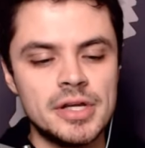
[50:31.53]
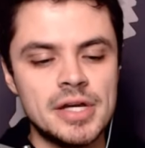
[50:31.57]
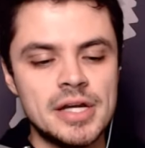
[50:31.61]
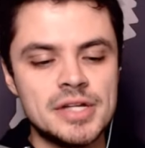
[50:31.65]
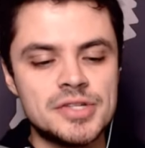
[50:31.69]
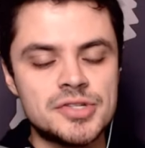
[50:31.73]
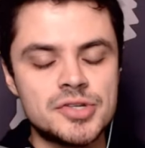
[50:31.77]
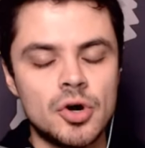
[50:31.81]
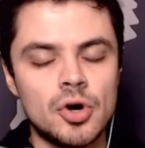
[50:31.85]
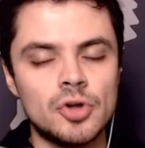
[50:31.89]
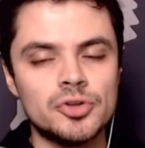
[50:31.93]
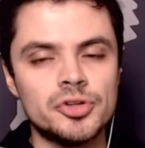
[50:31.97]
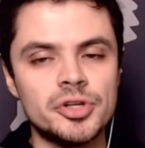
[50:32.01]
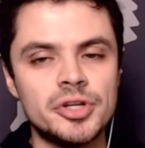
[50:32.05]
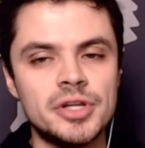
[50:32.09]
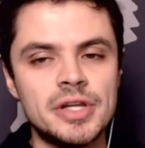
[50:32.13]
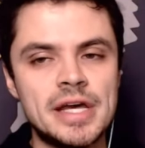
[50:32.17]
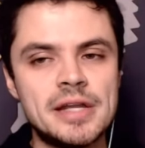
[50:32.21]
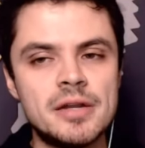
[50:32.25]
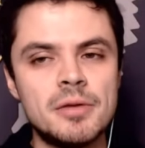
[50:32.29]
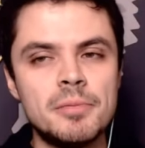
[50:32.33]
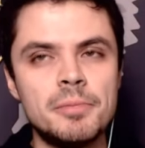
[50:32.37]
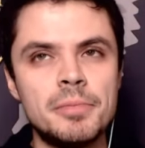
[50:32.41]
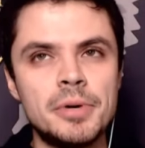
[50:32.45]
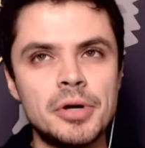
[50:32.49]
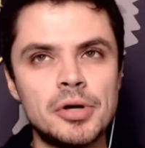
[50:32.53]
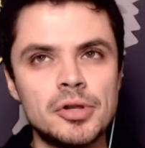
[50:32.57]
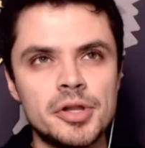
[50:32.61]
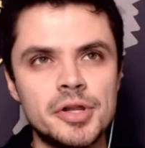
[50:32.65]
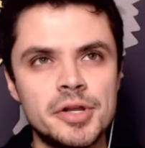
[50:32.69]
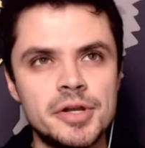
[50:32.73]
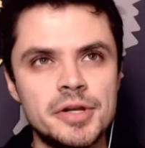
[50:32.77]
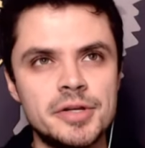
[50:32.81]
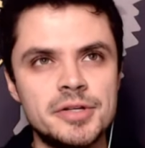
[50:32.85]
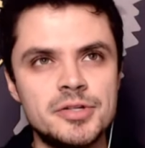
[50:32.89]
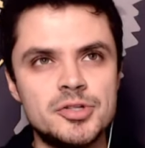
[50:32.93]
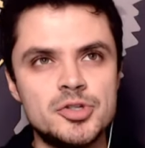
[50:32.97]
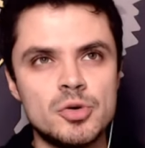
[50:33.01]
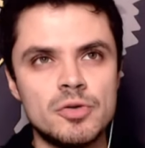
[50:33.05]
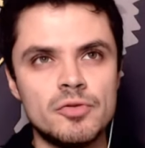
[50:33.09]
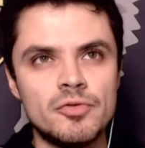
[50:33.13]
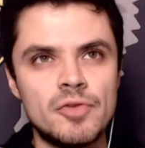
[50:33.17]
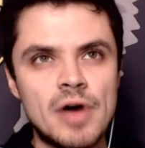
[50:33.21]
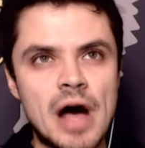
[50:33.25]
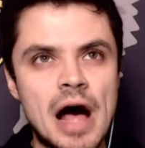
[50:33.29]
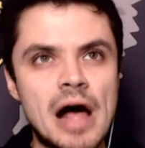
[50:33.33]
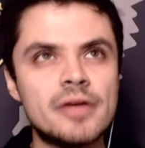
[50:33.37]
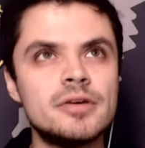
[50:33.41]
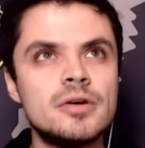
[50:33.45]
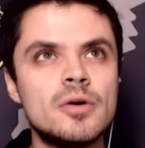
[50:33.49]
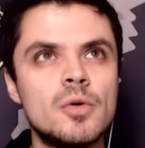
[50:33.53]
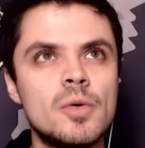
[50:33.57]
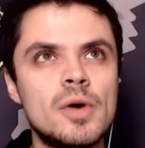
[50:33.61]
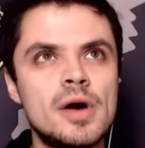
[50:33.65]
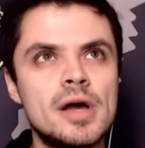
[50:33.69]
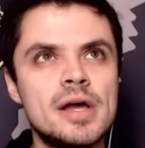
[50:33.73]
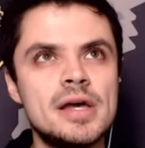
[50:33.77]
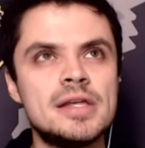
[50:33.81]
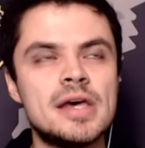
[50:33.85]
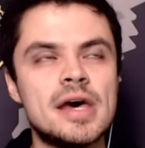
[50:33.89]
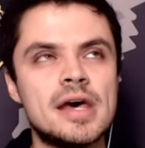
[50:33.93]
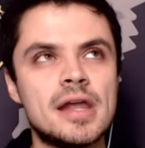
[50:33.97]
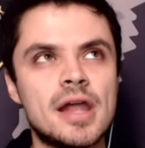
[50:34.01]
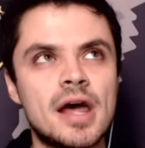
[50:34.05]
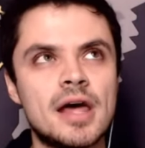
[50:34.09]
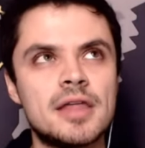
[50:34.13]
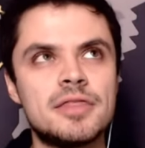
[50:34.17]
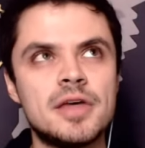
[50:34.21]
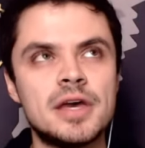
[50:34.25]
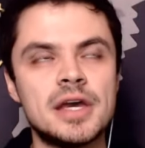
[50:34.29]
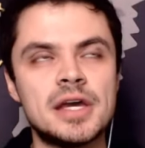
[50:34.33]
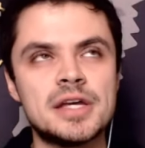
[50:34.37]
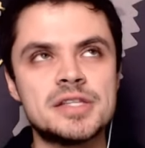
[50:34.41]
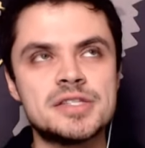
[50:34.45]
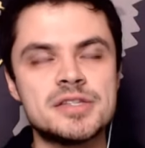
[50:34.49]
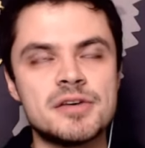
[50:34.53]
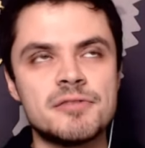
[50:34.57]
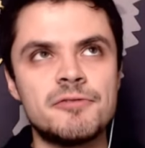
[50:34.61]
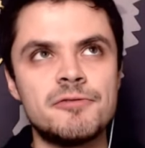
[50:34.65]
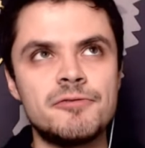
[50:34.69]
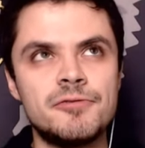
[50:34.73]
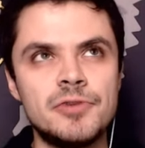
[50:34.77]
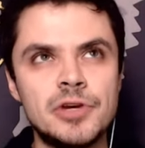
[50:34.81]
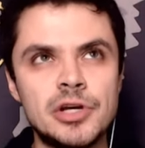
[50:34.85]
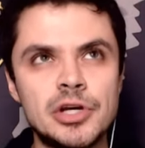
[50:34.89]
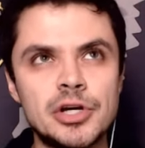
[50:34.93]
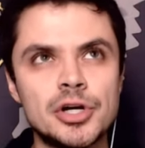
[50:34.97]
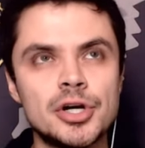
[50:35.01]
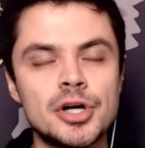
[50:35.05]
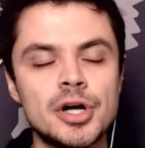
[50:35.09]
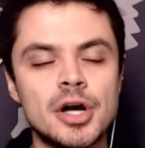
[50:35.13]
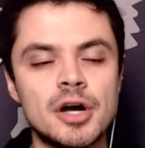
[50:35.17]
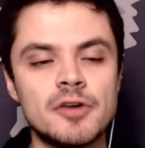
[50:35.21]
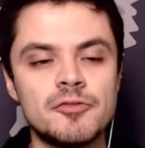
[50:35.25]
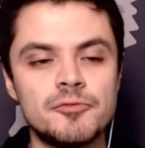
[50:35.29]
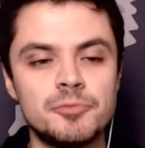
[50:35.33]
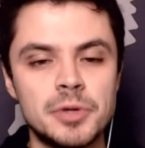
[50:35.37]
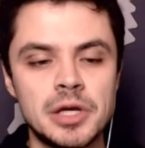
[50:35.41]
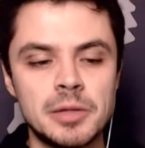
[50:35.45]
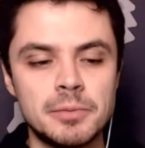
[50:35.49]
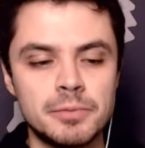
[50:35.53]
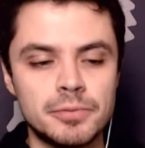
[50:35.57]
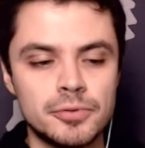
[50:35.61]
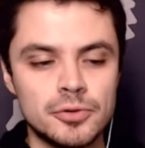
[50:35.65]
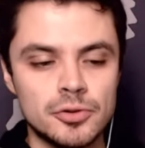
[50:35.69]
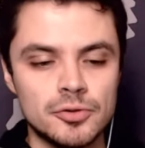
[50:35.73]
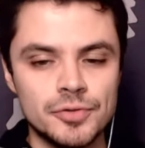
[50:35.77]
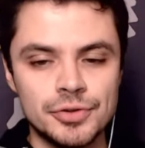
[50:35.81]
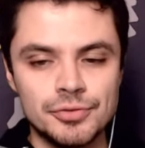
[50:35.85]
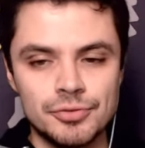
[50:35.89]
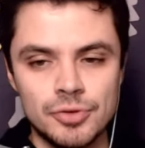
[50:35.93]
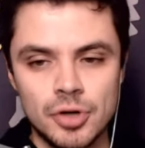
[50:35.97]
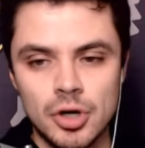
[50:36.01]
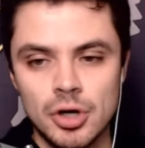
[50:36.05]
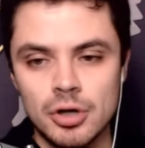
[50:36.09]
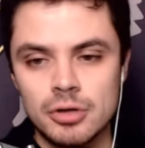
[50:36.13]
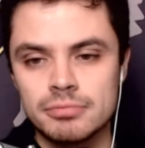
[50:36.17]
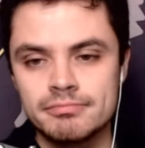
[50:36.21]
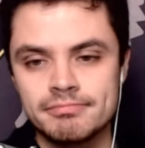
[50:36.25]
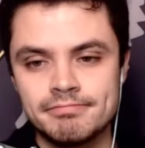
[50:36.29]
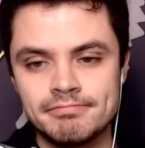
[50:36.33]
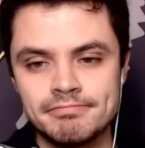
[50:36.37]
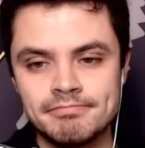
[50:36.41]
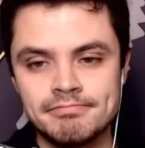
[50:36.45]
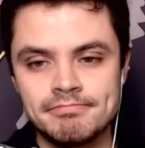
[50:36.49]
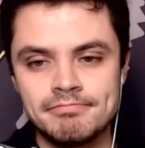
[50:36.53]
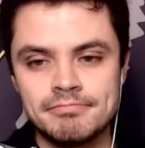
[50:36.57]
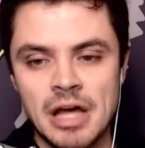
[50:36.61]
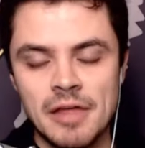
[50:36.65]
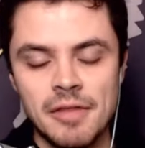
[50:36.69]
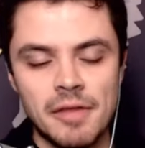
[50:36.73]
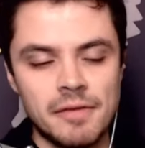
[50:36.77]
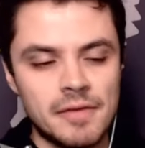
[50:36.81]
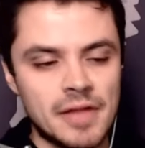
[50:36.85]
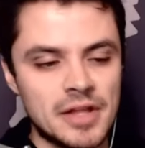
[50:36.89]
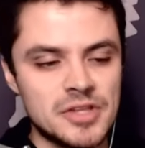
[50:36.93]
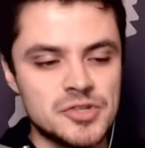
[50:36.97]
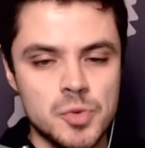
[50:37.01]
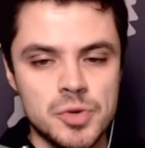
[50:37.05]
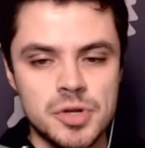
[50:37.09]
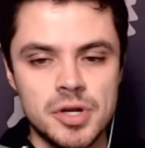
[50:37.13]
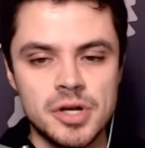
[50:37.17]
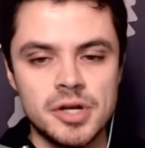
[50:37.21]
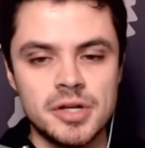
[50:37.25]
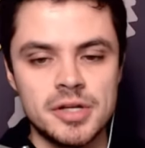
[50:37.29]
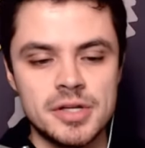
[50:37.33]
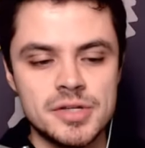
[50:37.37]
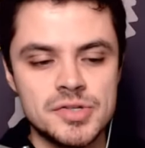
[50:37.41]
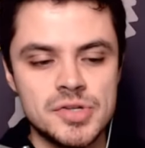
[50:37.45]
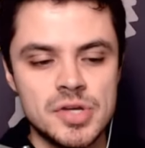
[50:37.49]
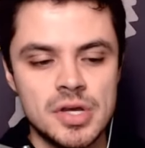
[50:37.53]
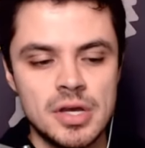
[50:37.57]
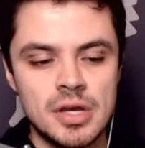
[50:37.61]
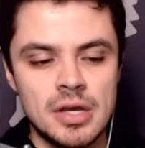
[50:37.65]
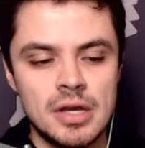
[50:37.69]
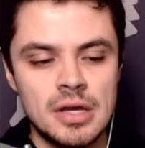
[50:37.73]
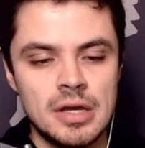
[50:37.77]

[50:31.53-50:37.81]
It's called an inability to evaluate, and I think it's a fear of being proven wrong. I think that's what it is.